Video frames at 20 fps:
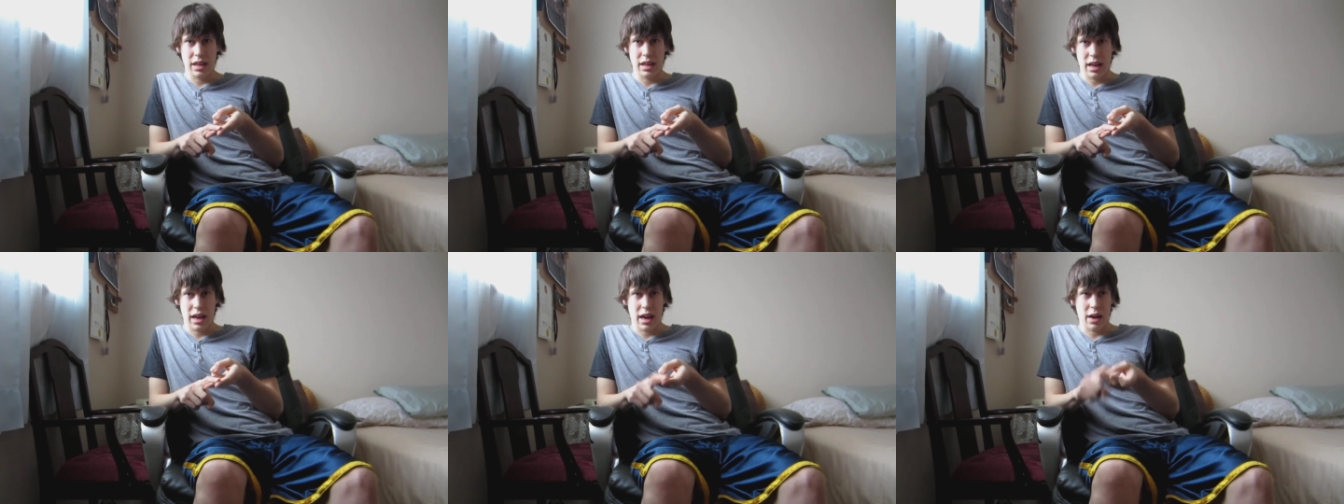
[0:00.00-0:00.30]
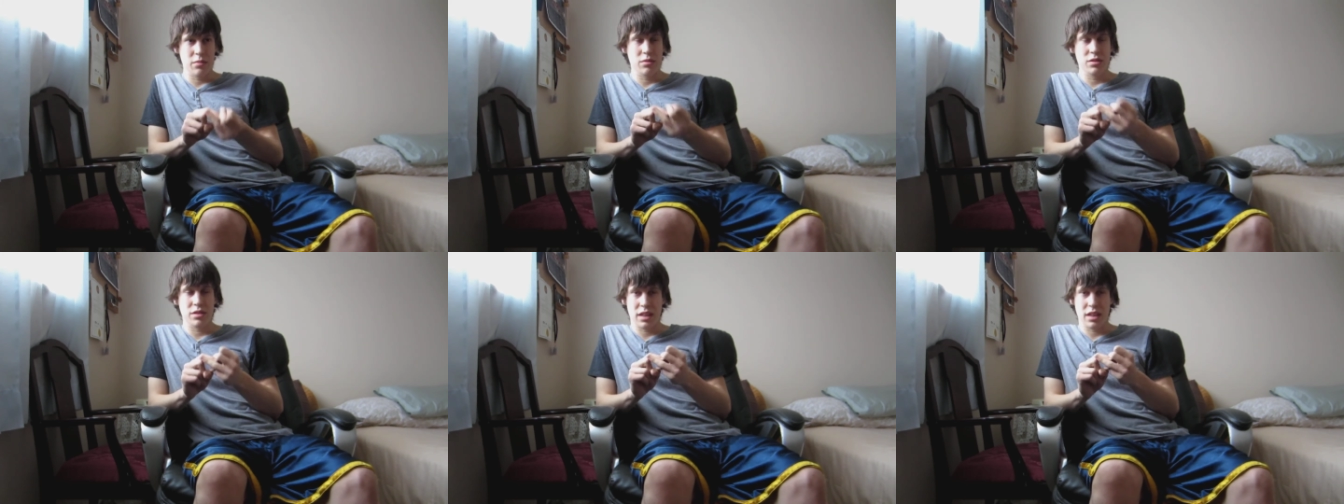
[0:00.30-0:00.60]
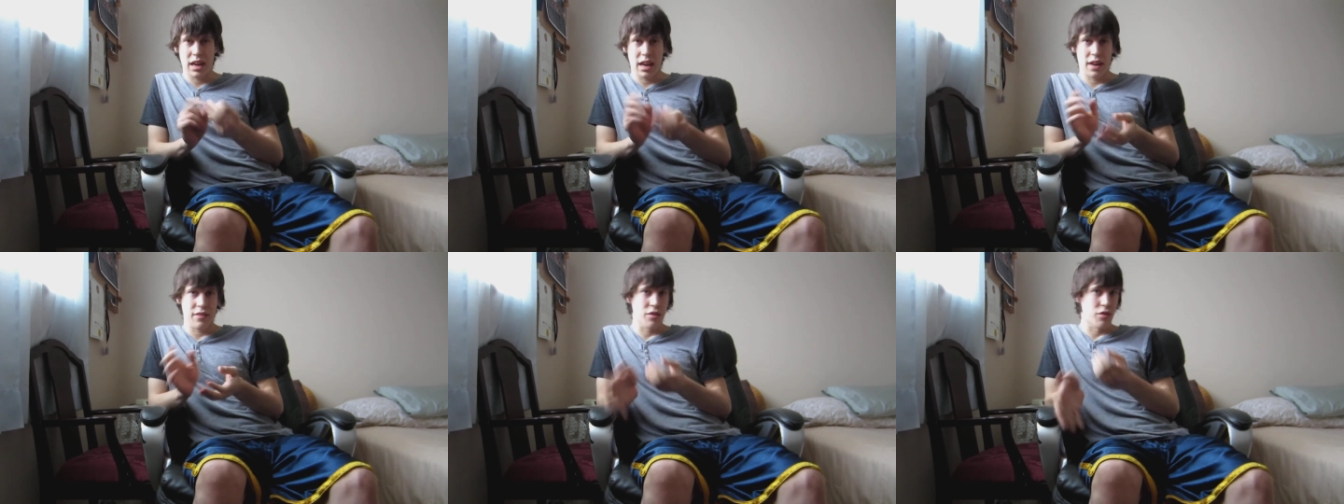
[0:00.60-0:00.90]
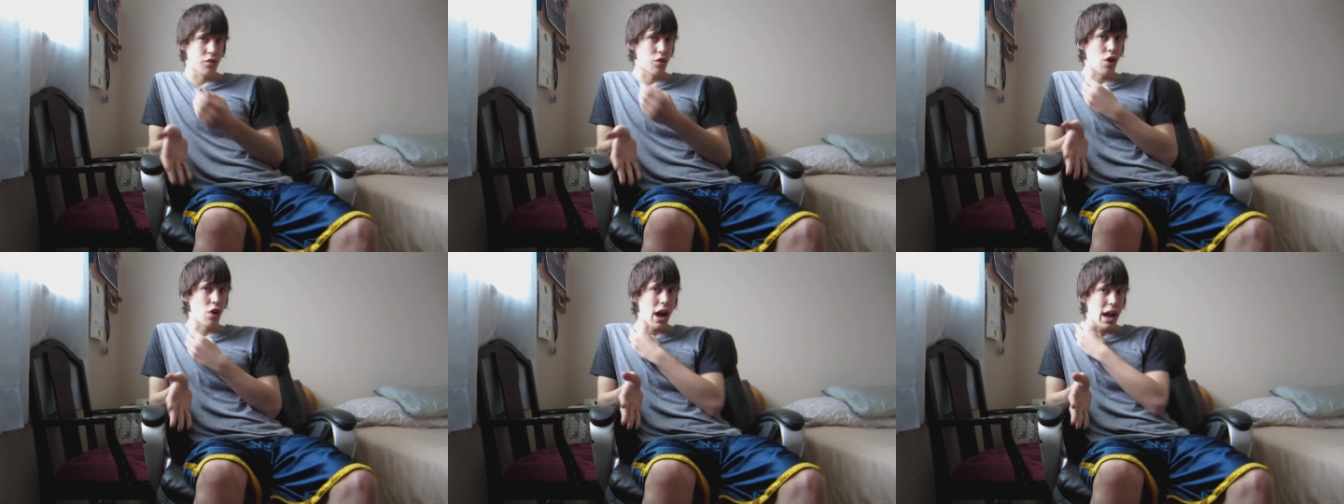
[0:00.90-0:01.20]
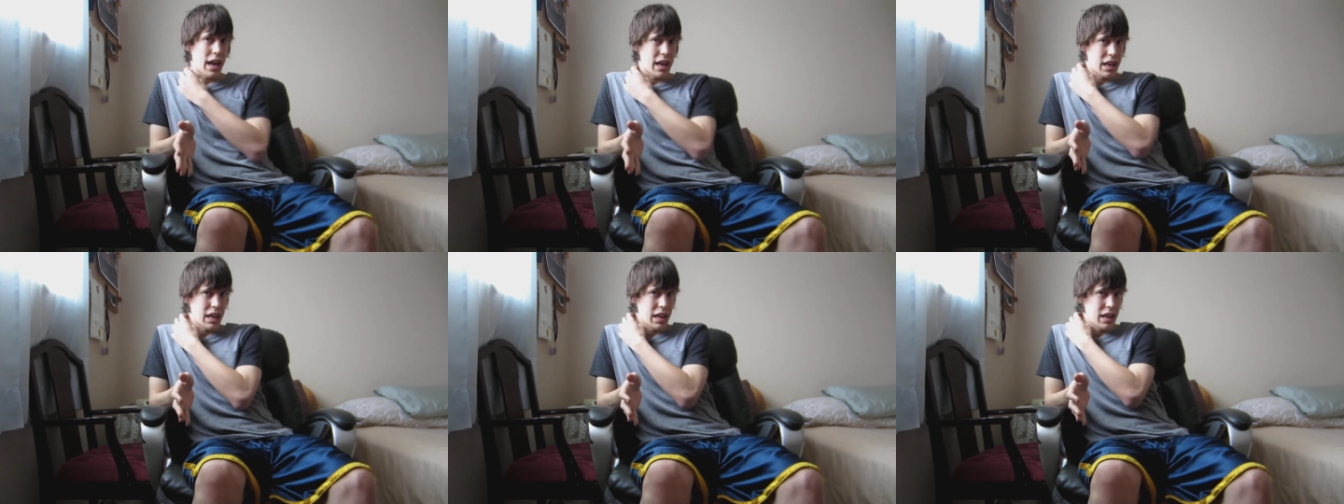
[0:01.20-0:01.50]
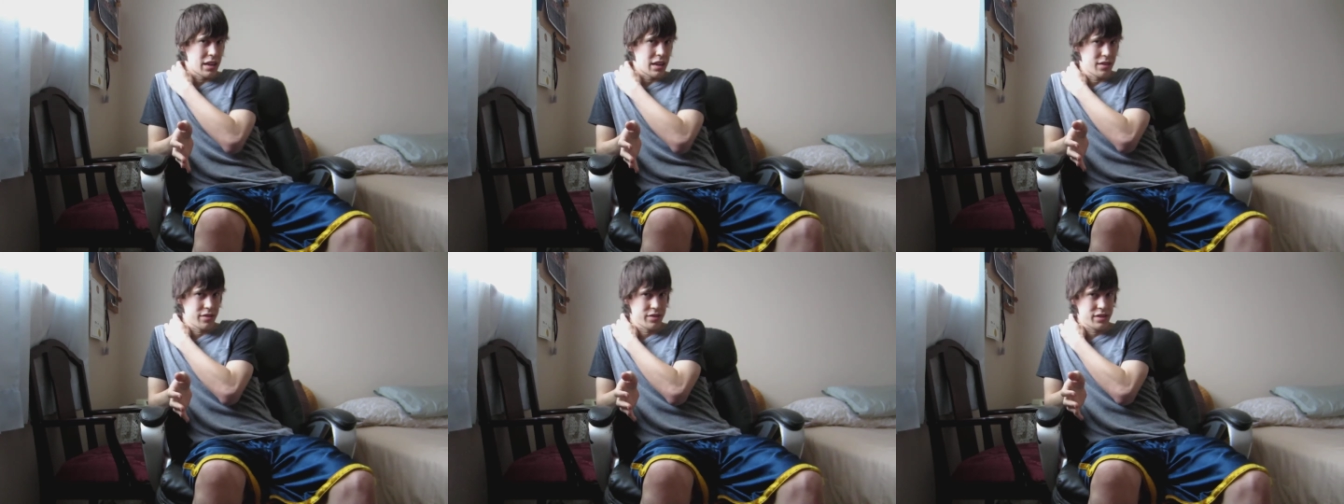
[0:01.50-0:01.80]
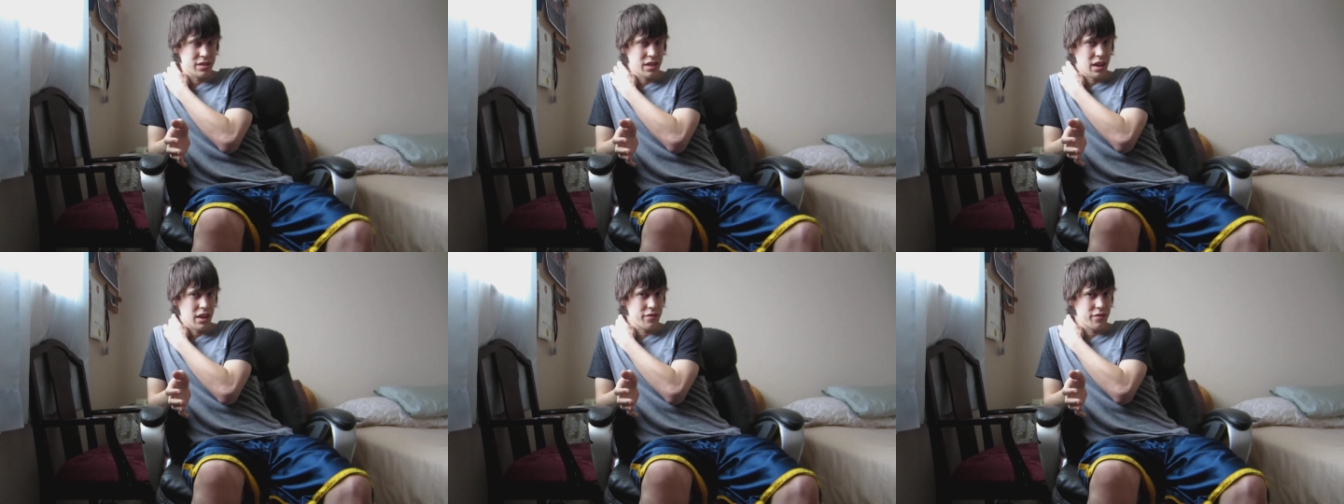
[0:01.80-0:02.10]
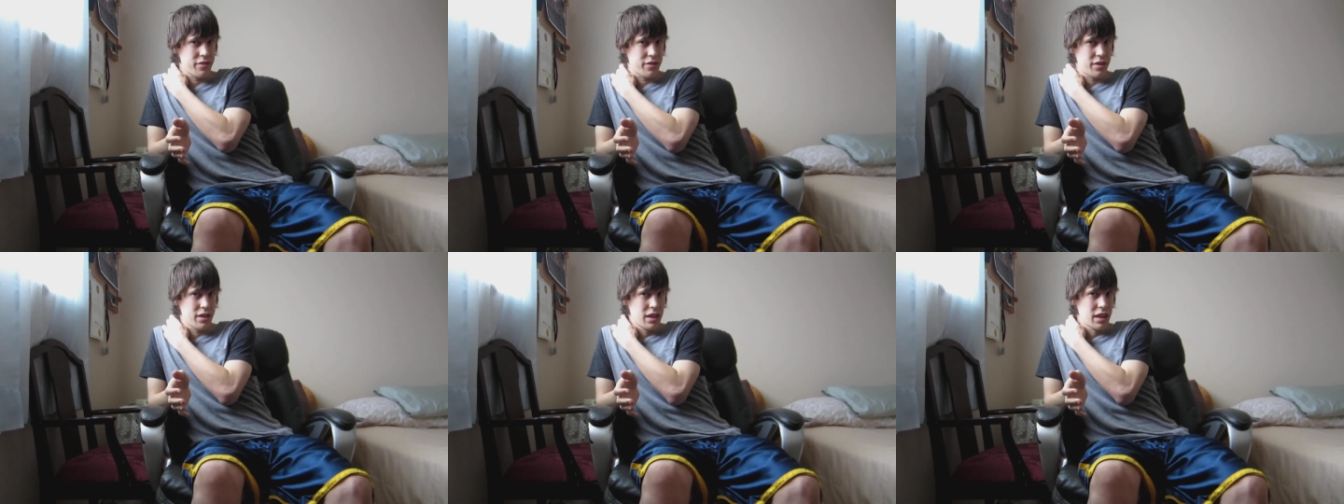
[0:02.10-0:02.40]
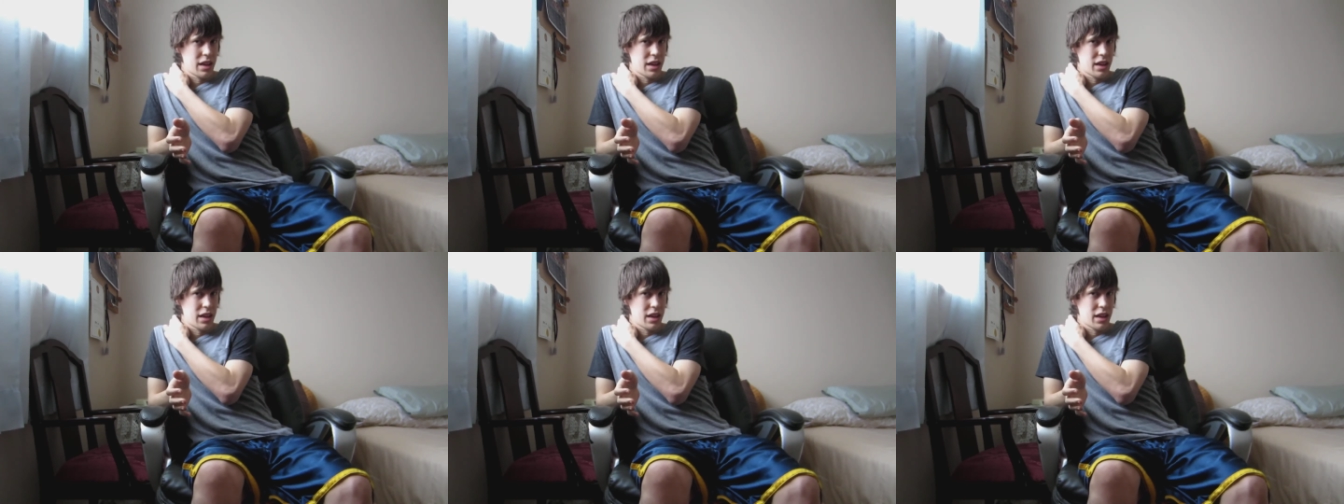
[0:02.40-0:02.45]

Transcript: I'm just gonna have a variety of stuff